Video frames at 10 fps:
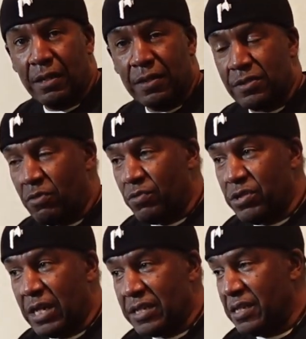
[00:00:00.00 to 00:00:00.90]
So when you
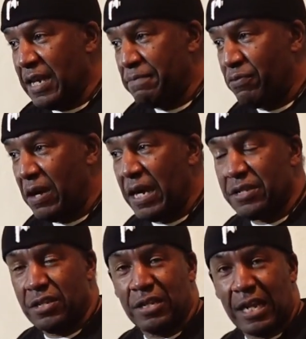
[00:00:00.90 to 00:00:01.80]
get to that
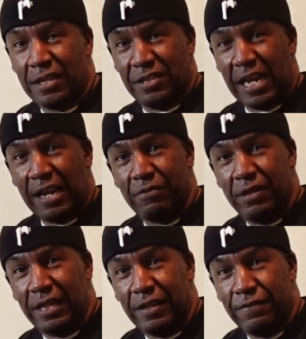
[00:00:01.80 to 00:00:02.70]
prize, you got a sigh of
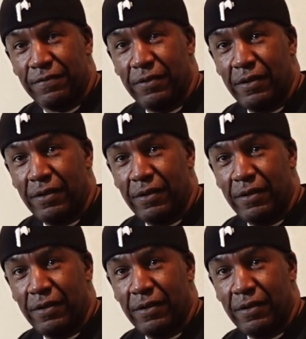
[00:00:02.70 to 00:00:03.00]
relief.